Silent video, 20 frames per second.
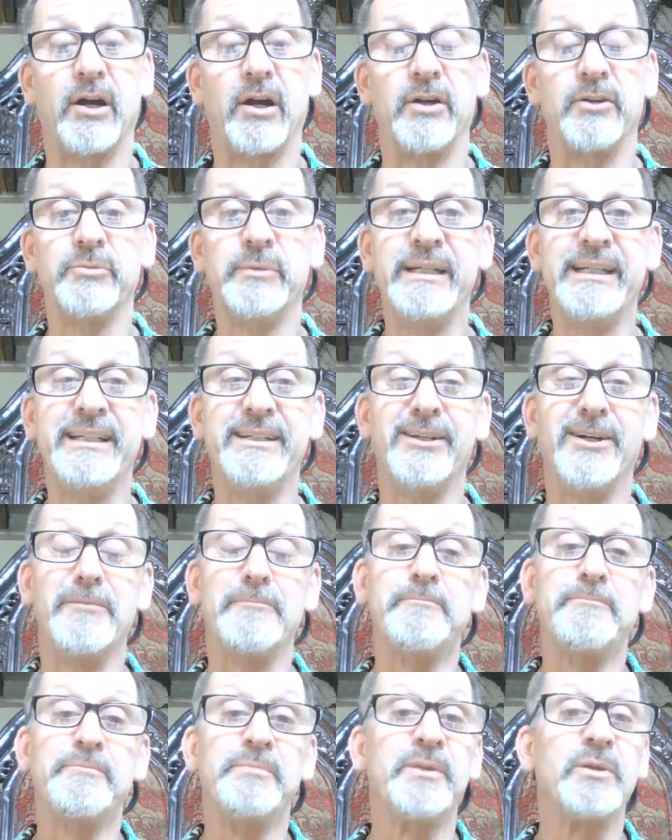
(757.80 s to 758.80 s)

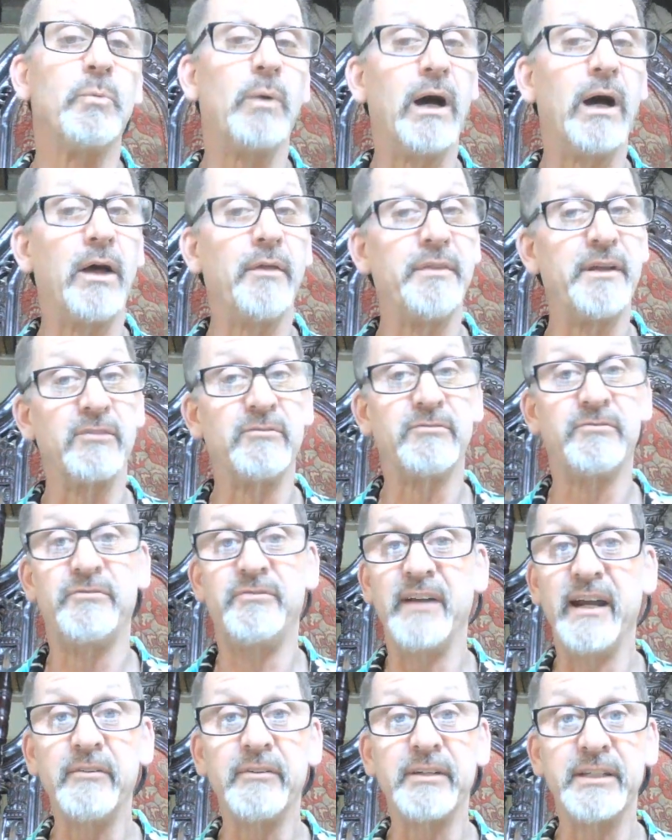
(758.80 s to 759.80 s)
Arduino, while they're
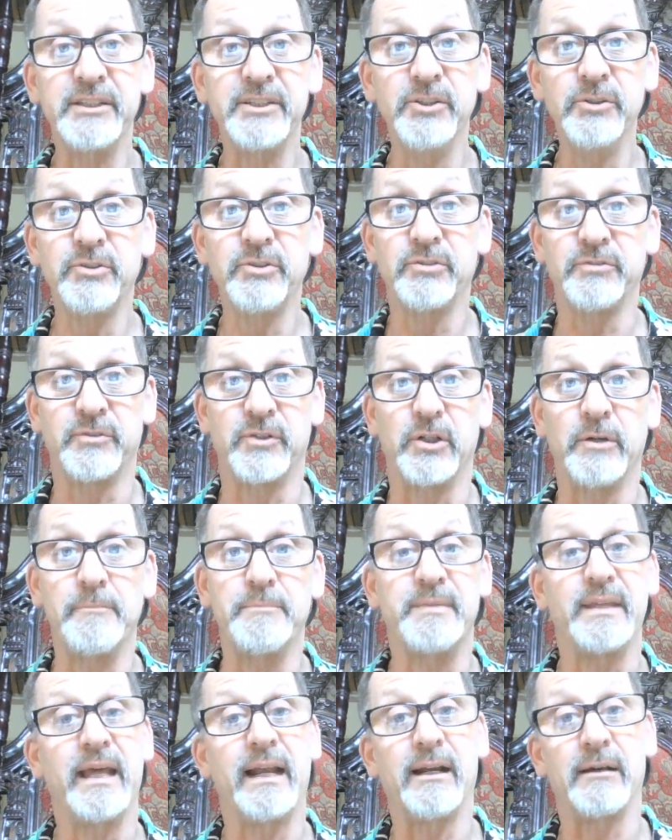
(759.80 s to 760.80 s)
very useful,
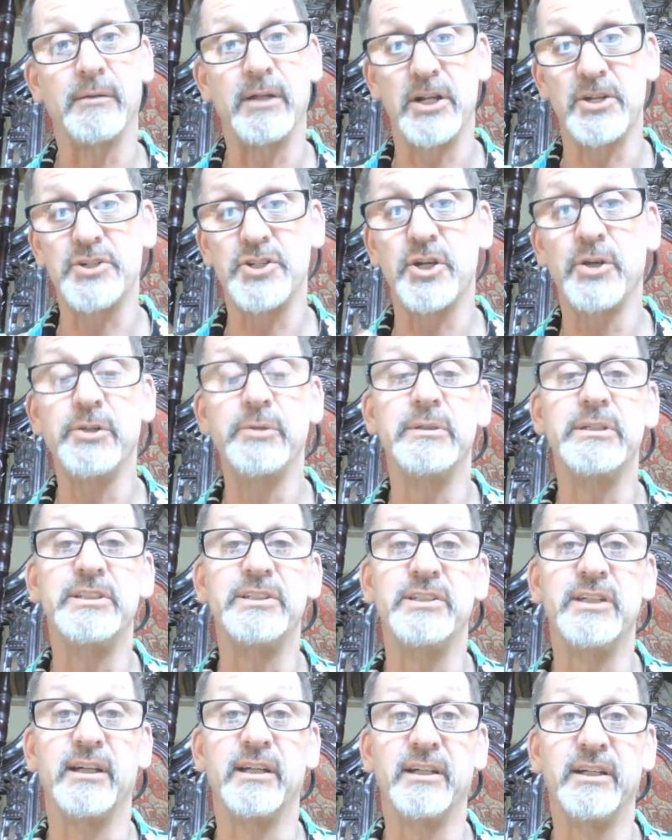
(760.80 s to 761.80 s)
and I'm going to show you
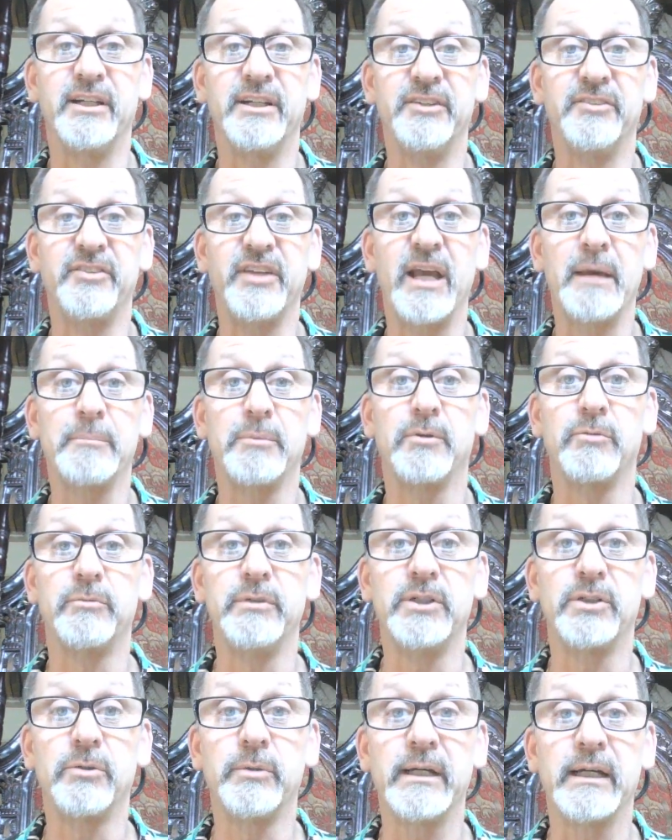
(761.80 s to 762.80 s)
an example
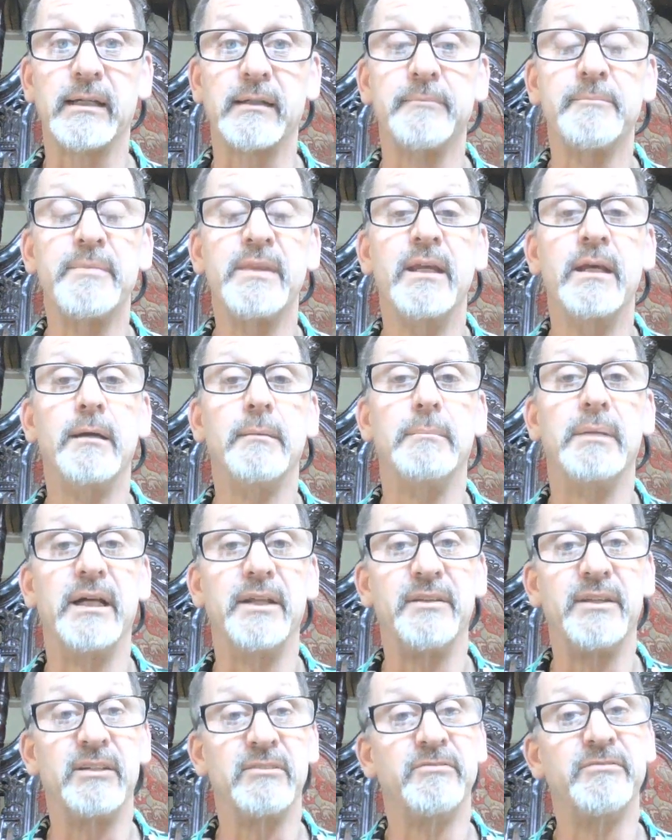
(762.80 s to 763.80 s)
real quick,
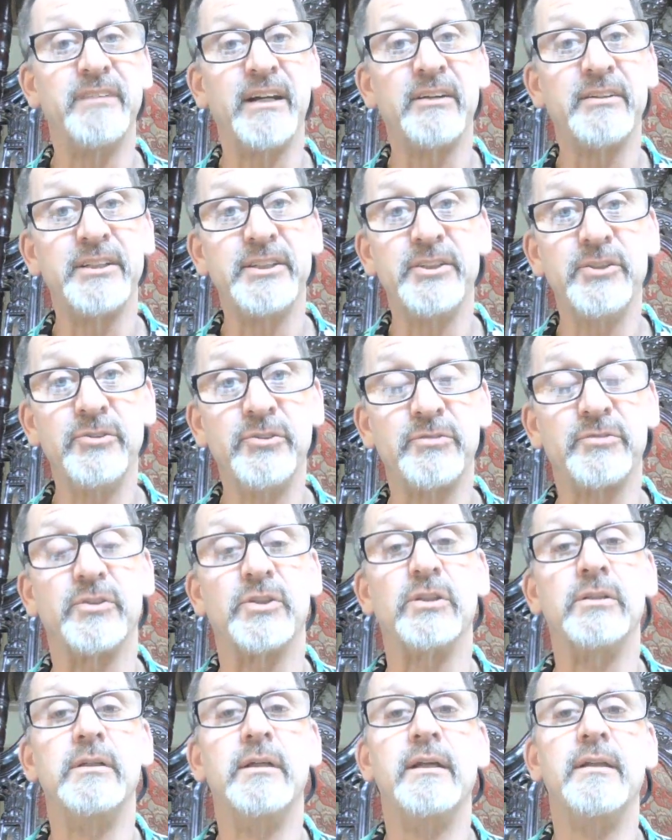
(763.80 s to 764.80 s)
but they're very
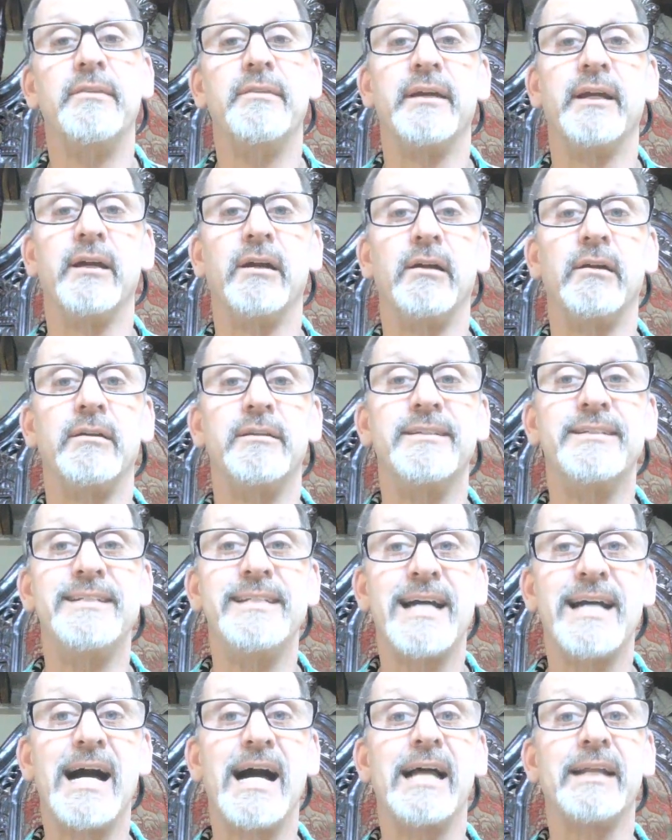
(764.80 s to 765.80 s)
useful, there's
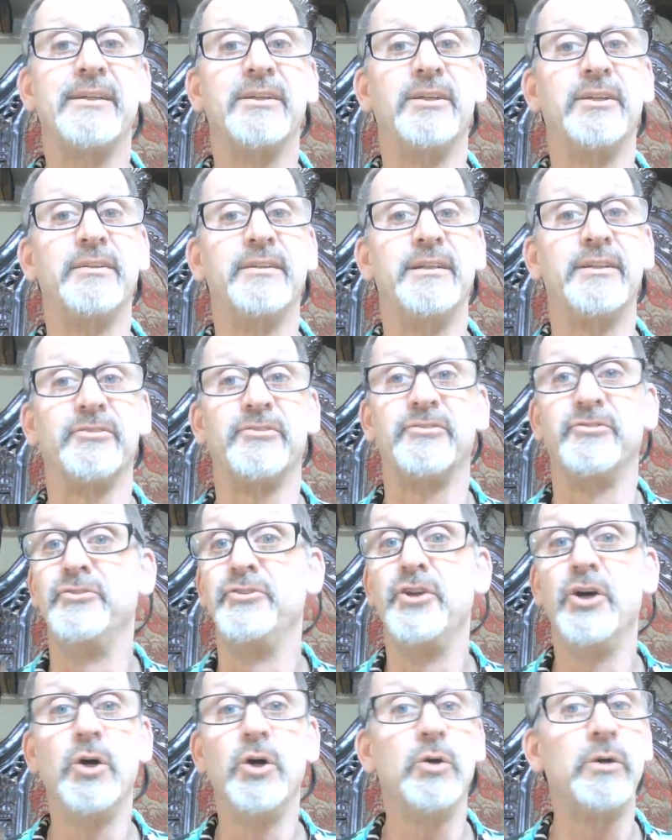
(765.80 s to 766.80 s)

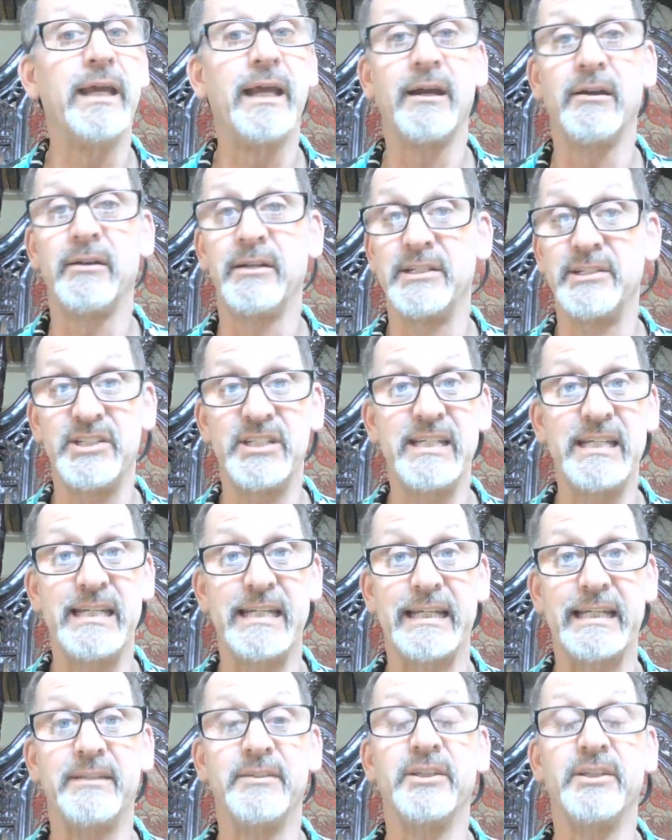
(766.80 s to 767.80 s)
no
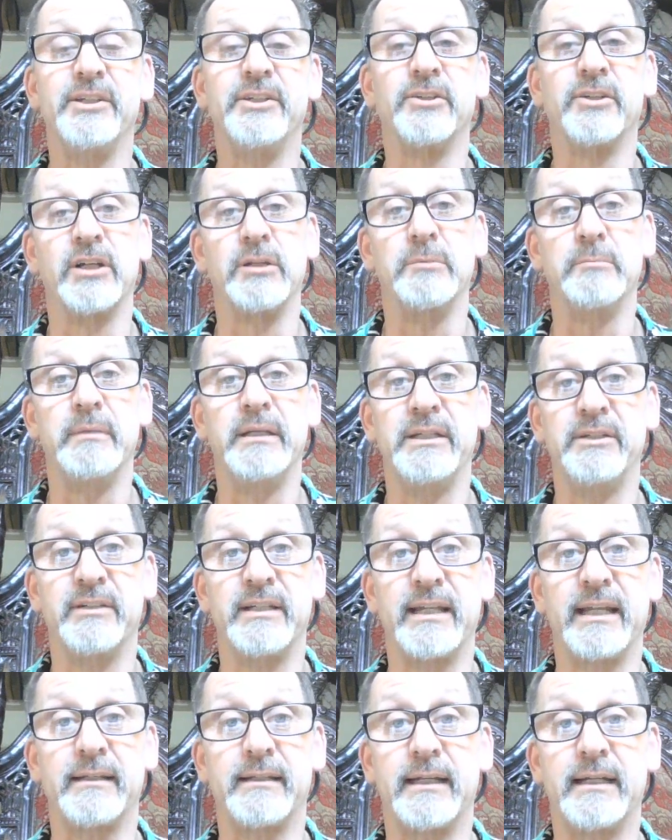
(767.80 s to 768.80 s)
guarantee that you're going to meet your
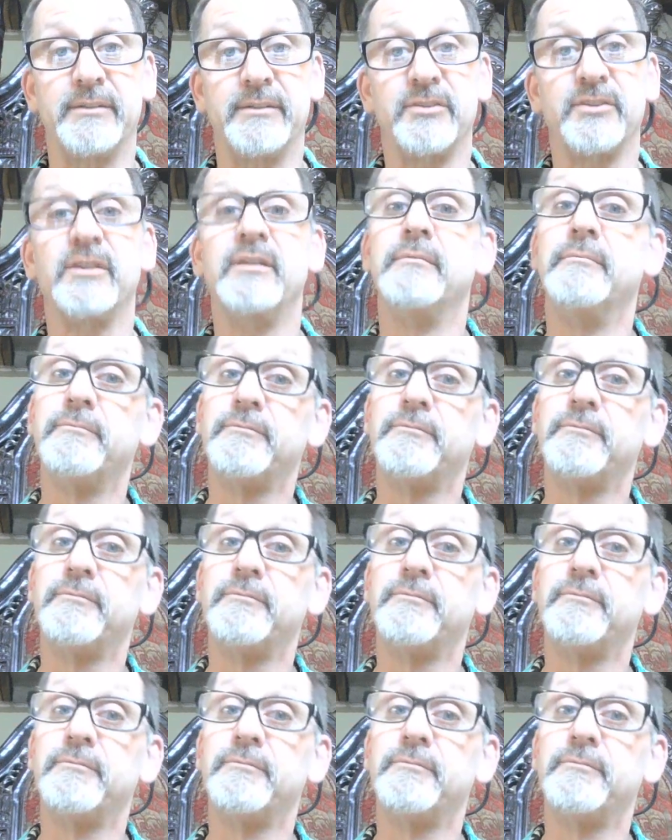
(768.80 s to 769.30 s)
deadlines.